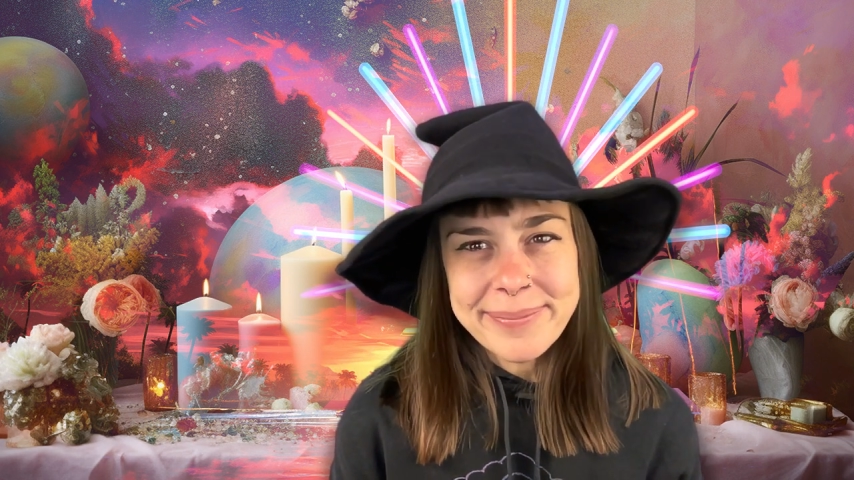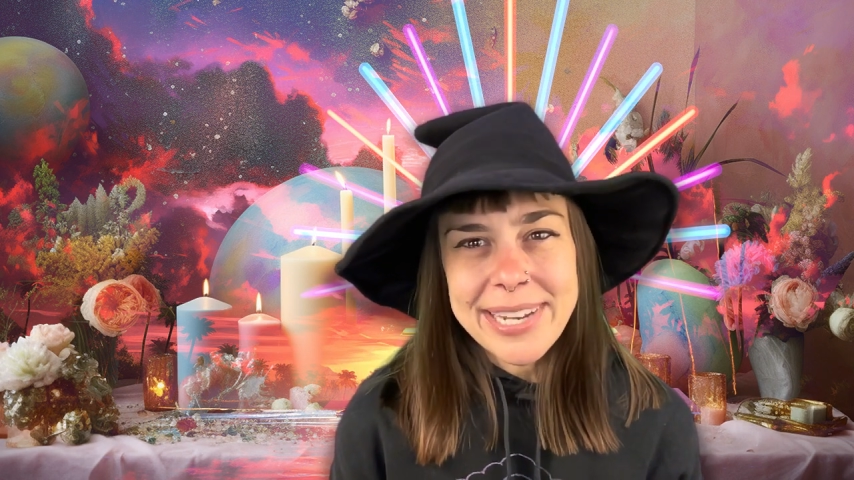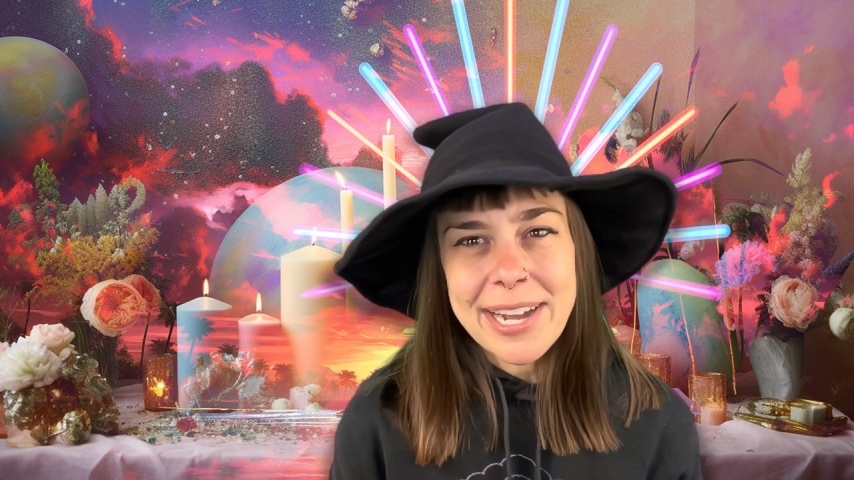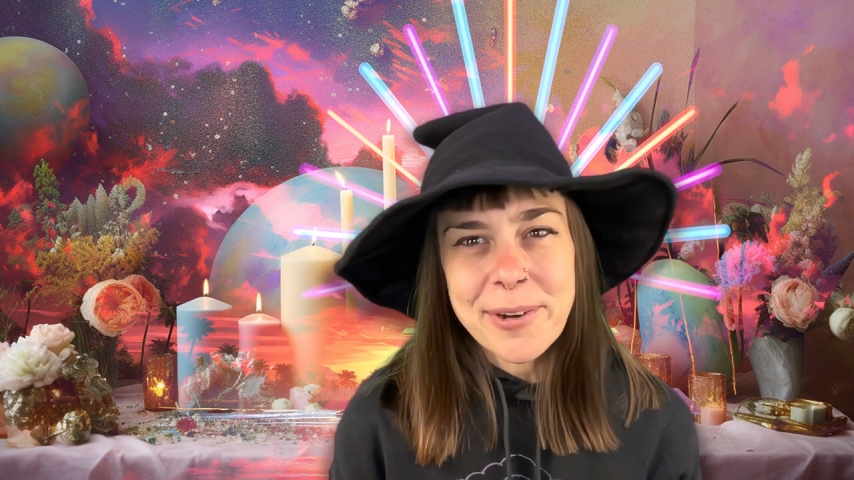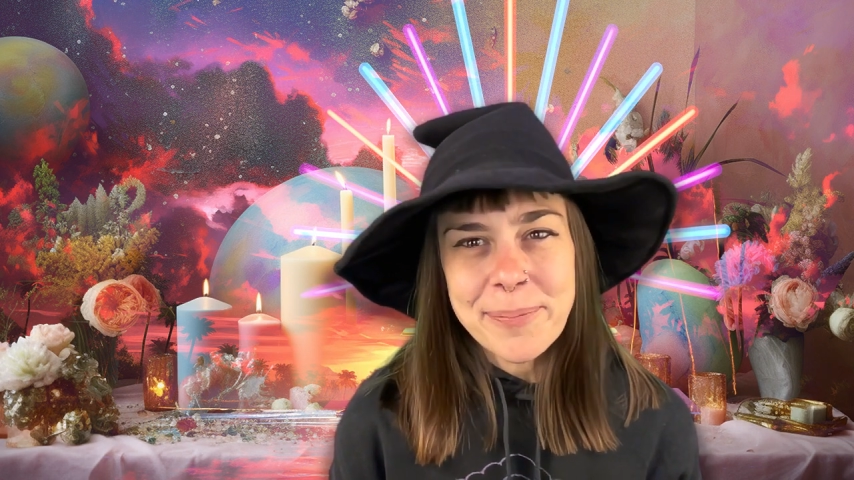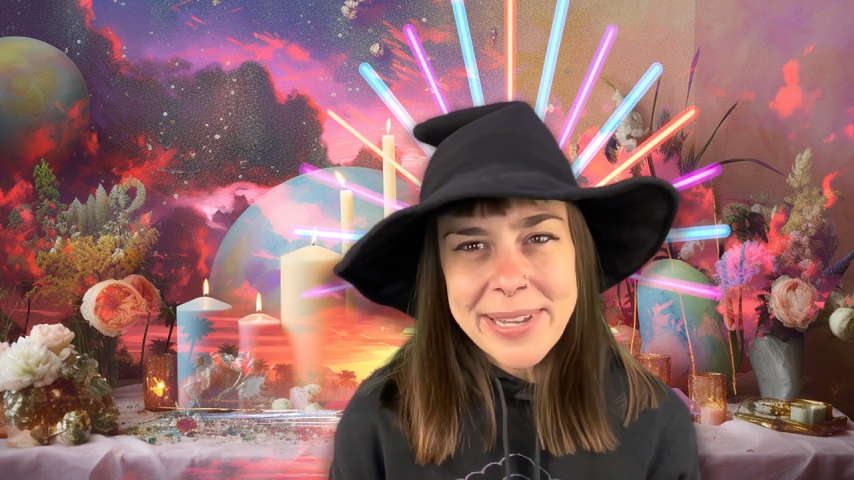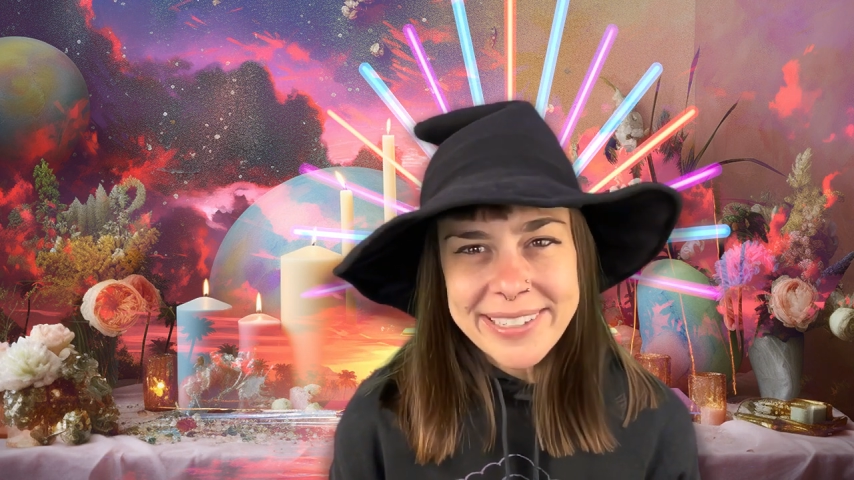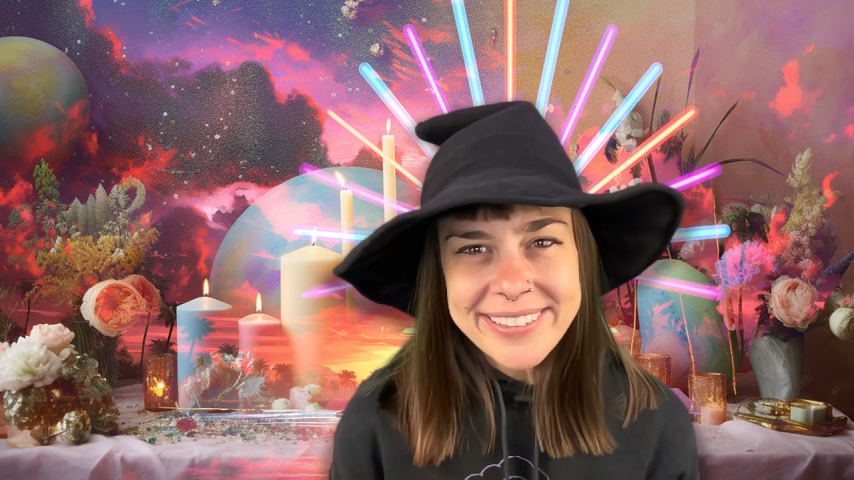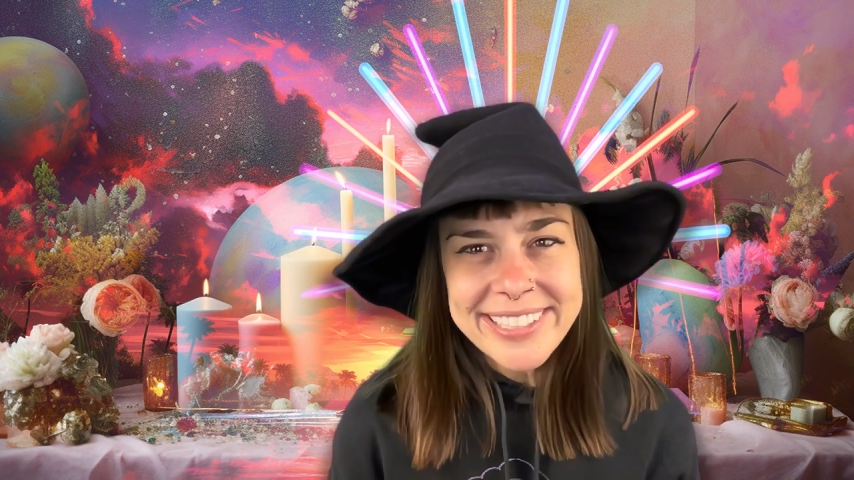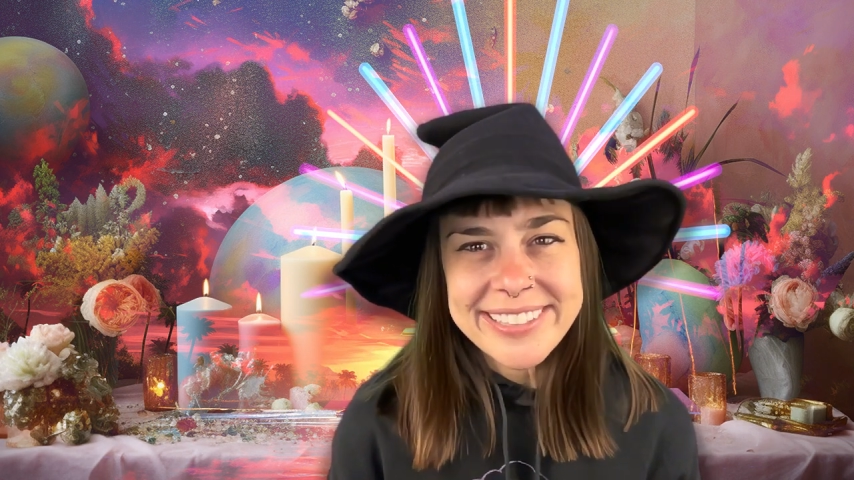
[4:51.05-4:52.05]
Now, make
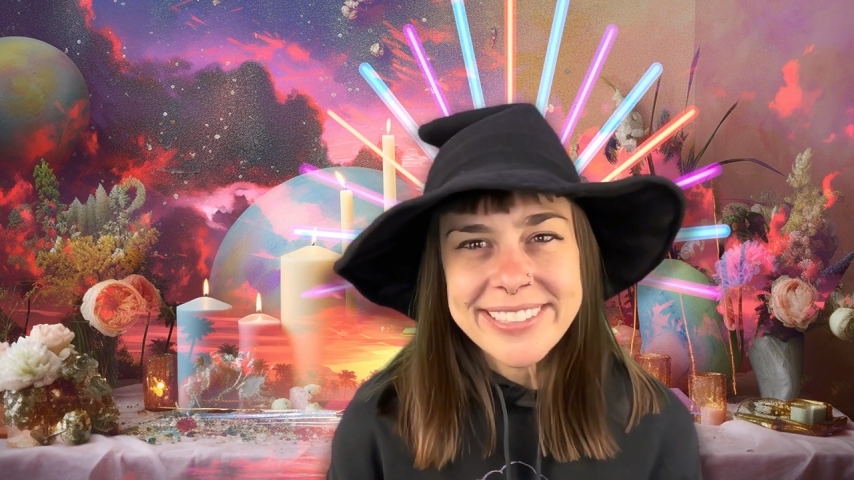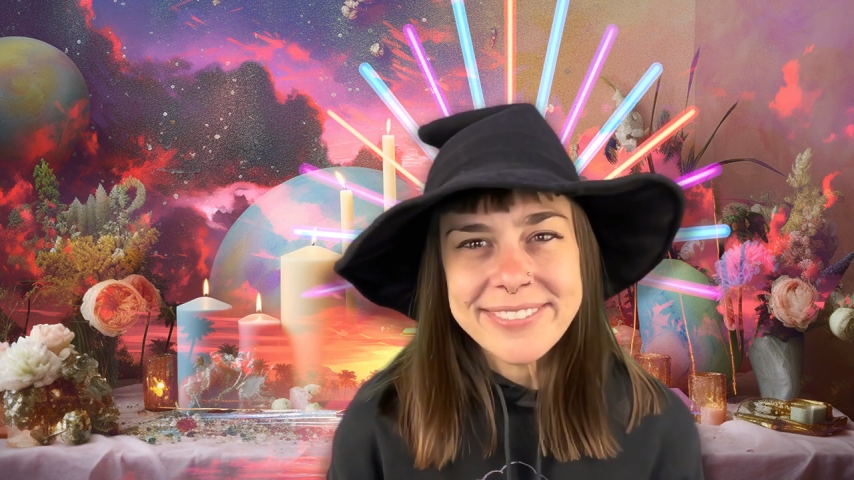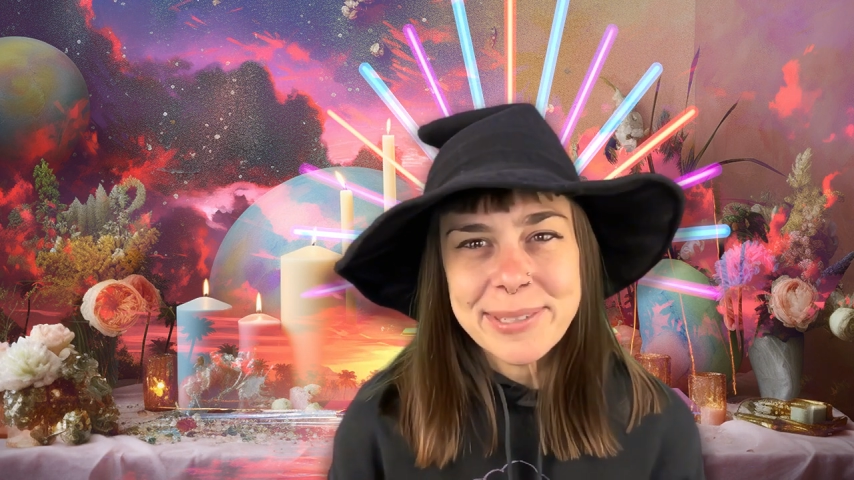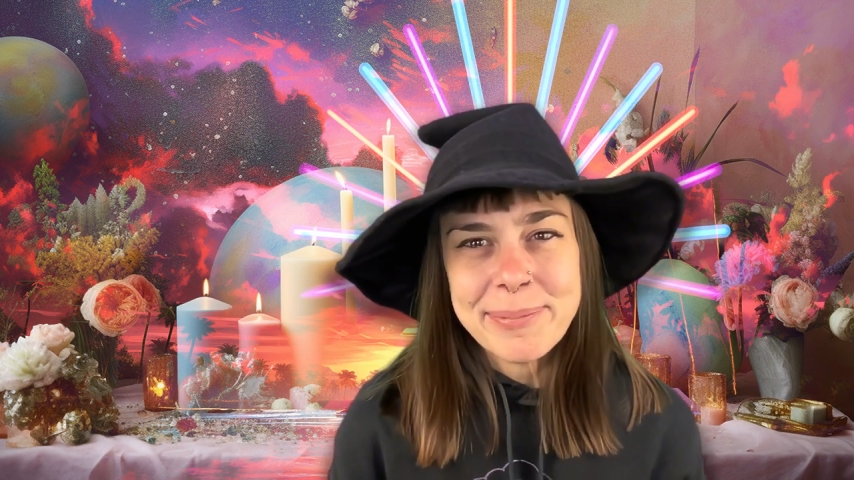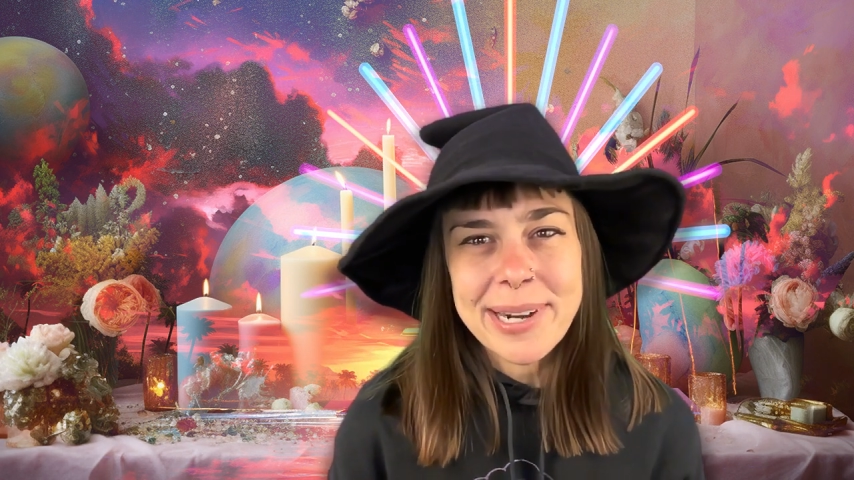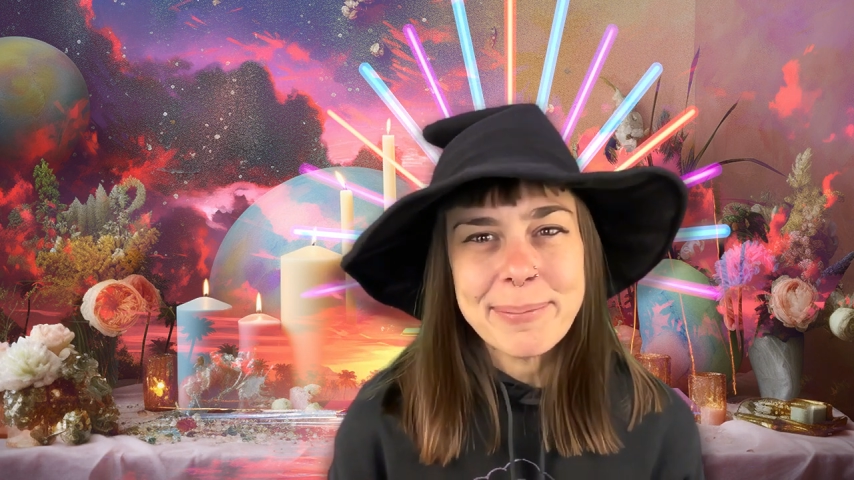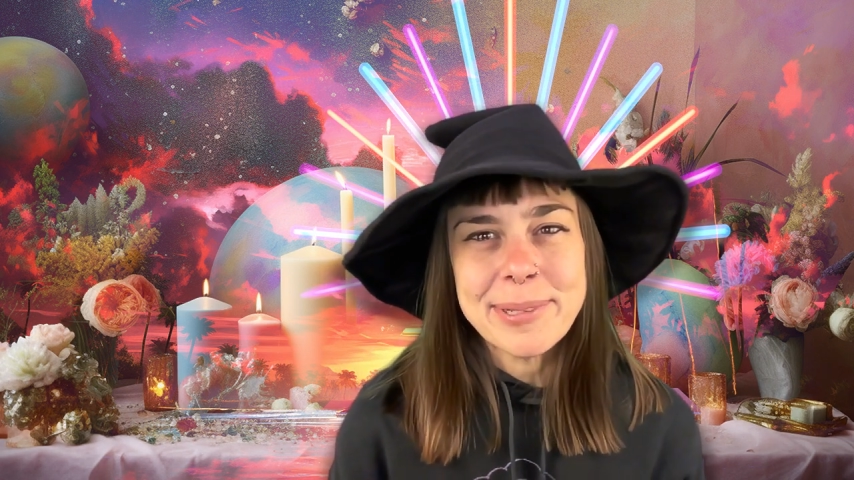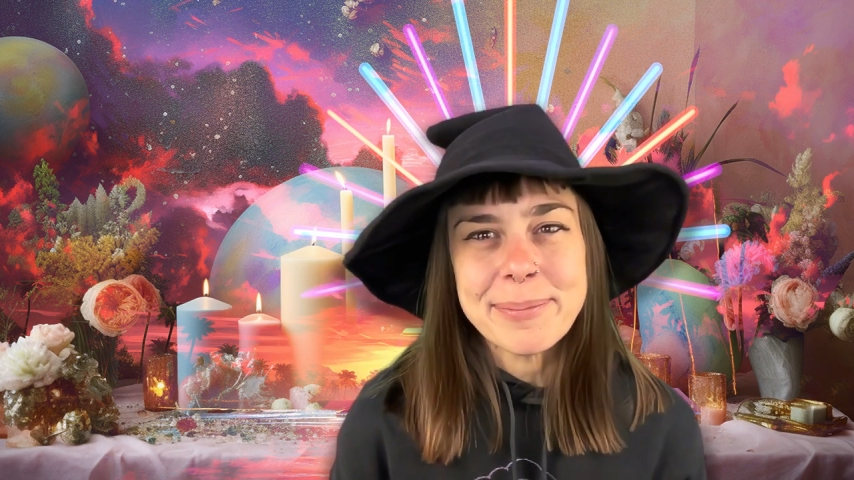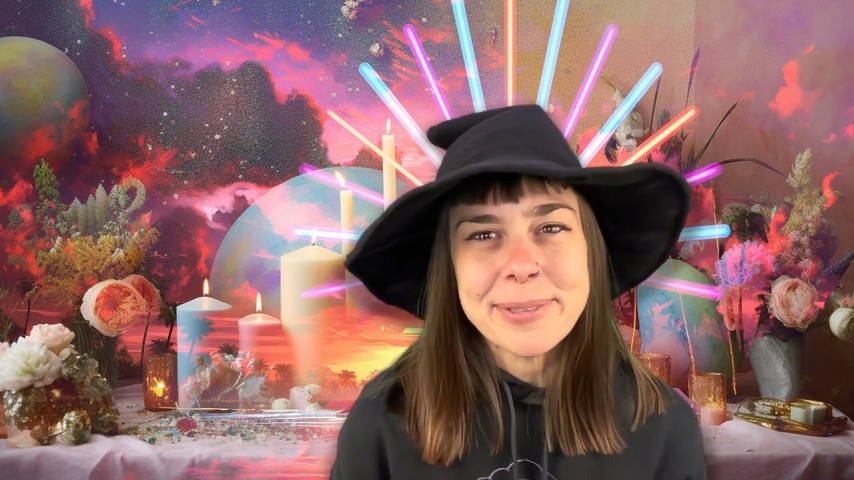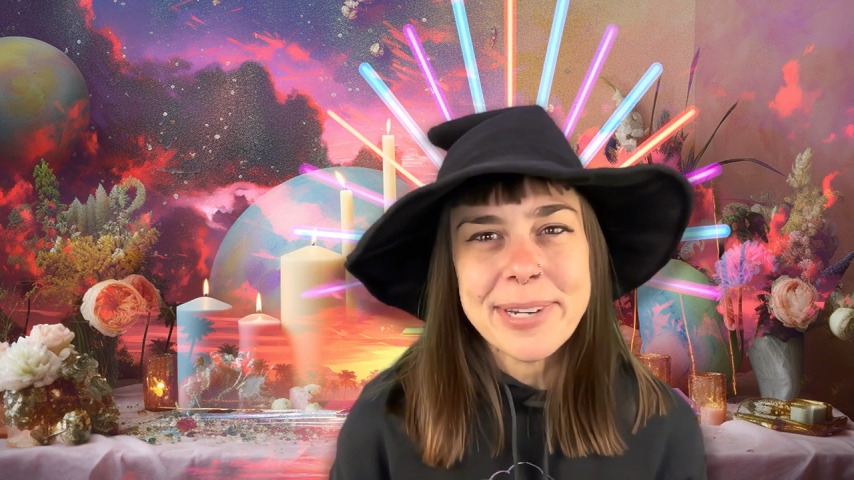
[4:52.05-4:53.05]
a list of your problems